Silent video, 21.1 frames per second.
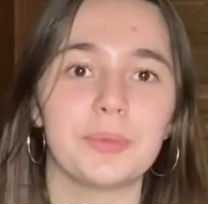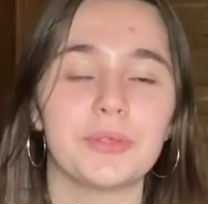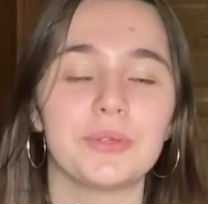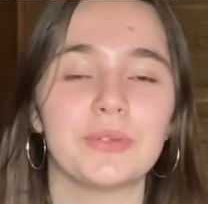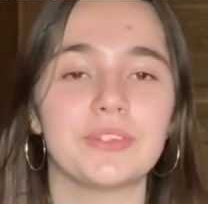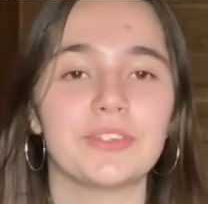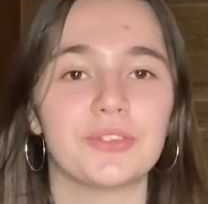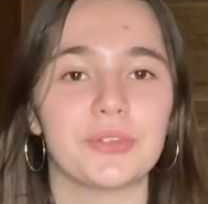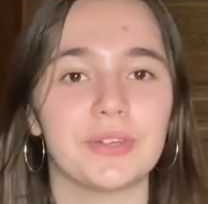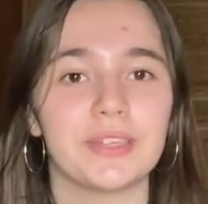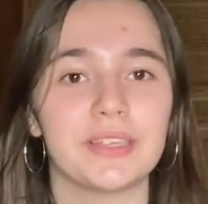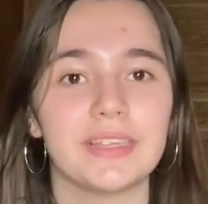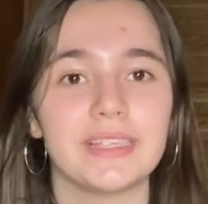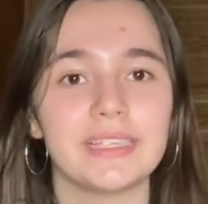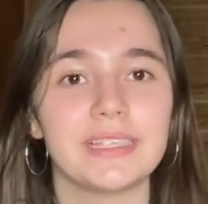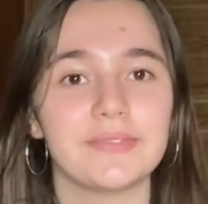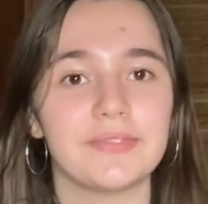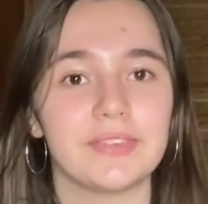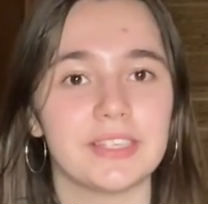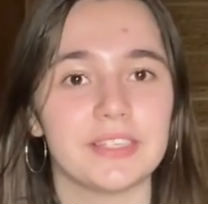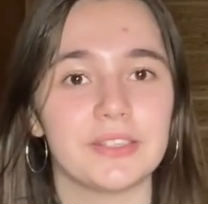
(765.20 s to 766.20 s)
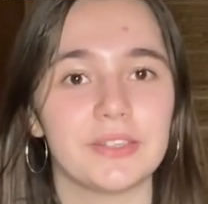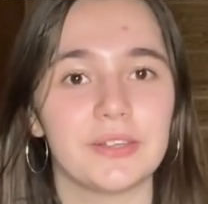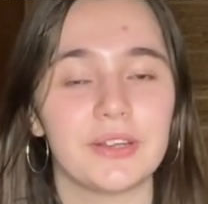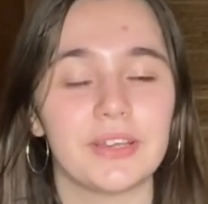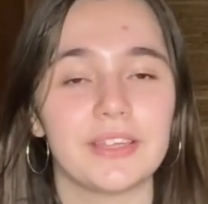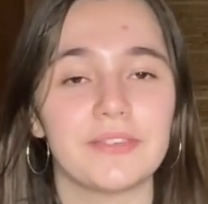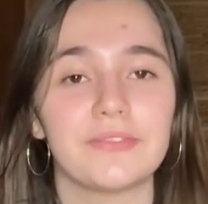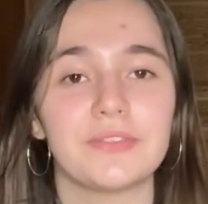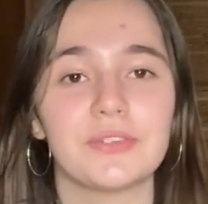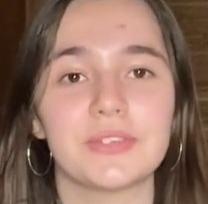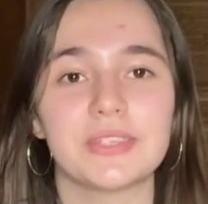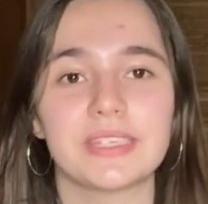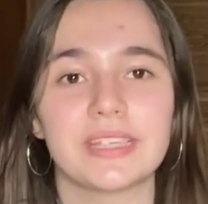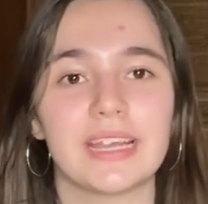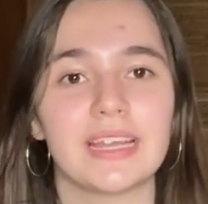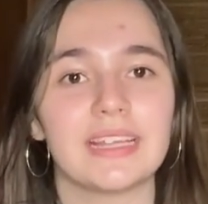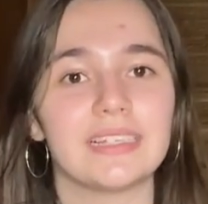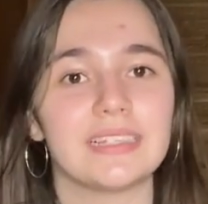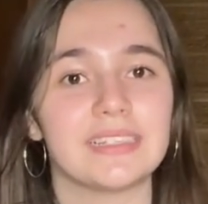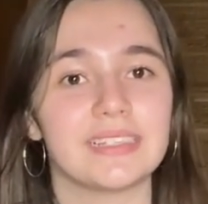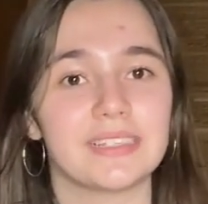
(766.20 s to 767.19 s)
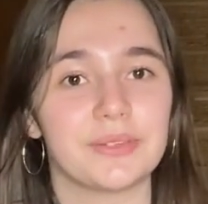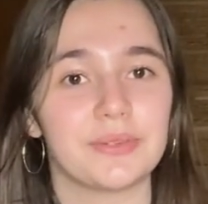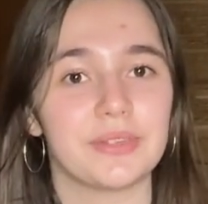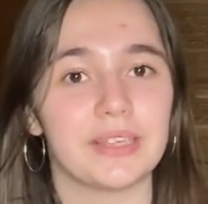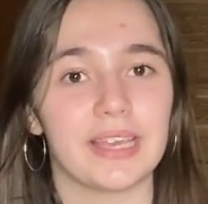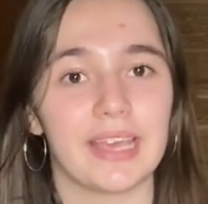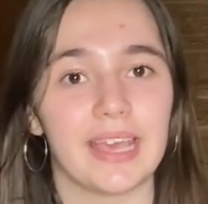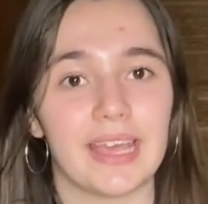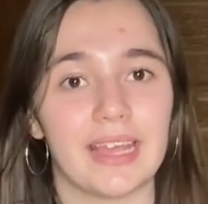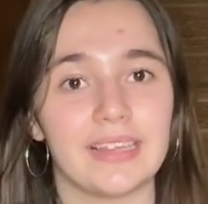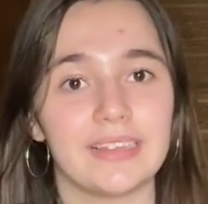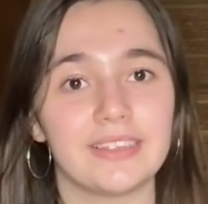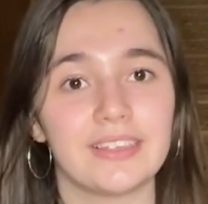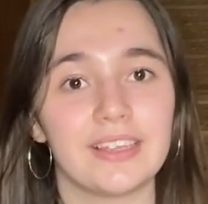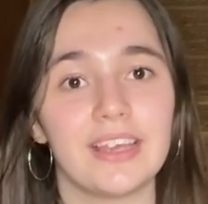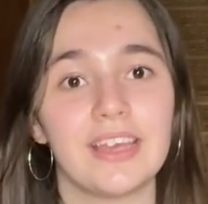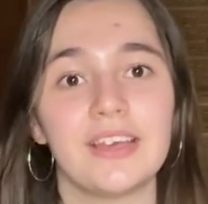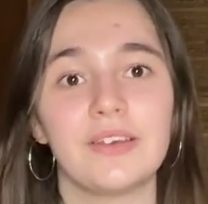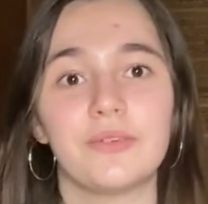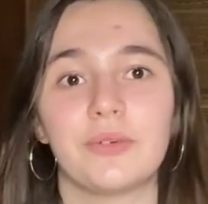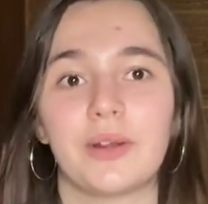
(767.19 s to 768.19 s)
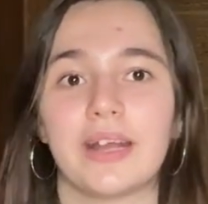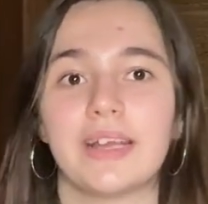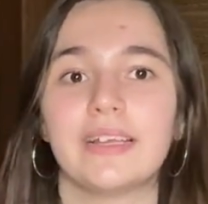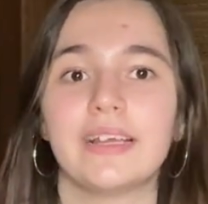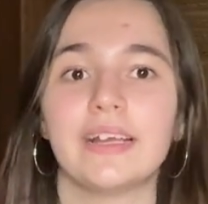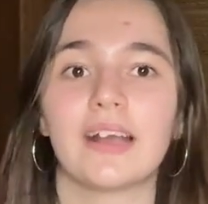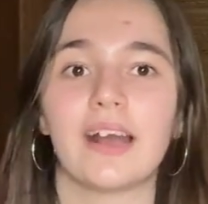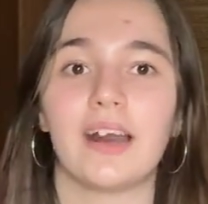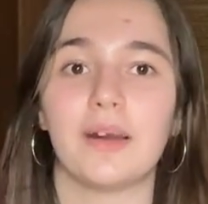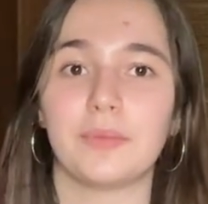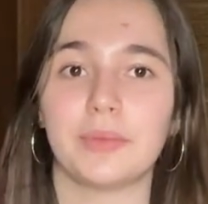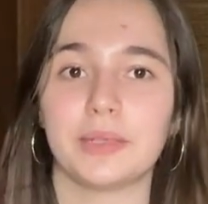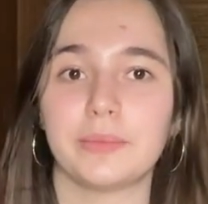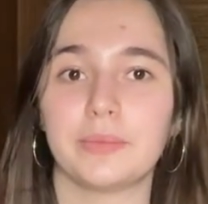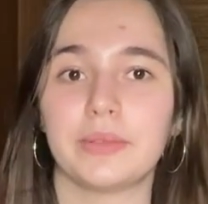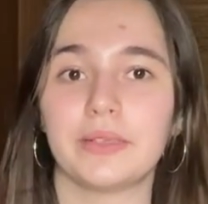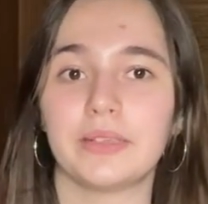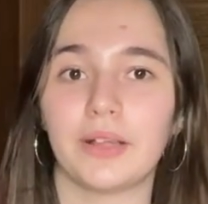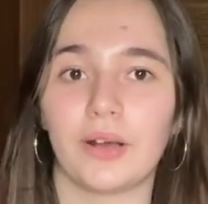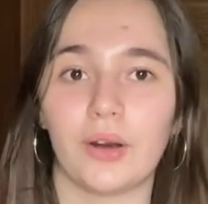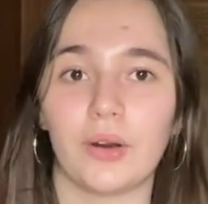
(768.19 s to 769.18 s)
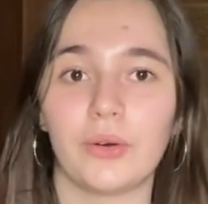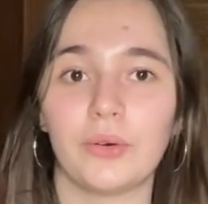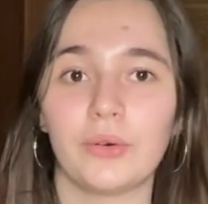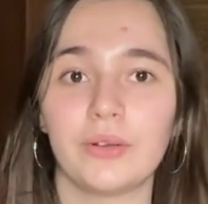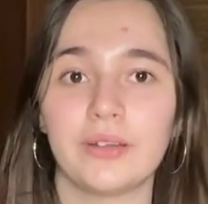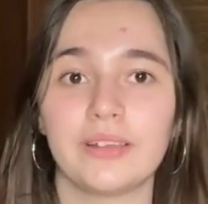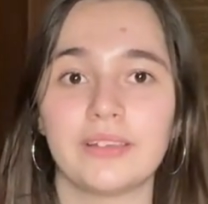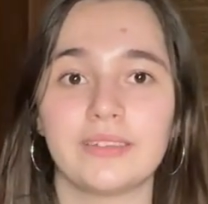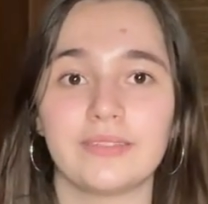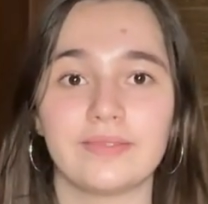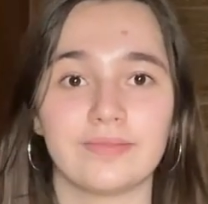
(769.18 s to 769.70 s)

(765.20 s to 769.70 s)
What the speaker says: you enjoyed this video. If you stayed until the end, write a comment below.